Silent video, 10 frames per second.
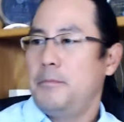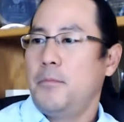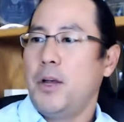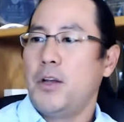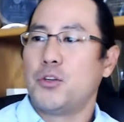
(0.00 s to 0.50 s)

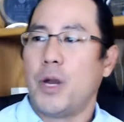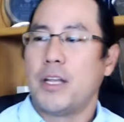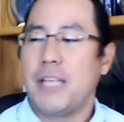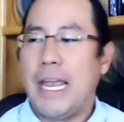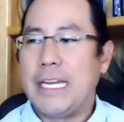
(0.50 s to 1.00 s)
address
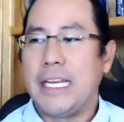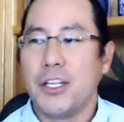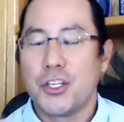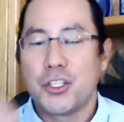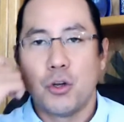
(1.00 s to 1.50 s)
any
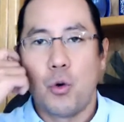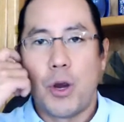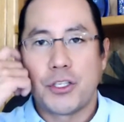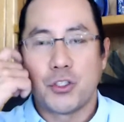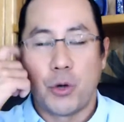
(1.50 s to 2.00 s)
additional questions or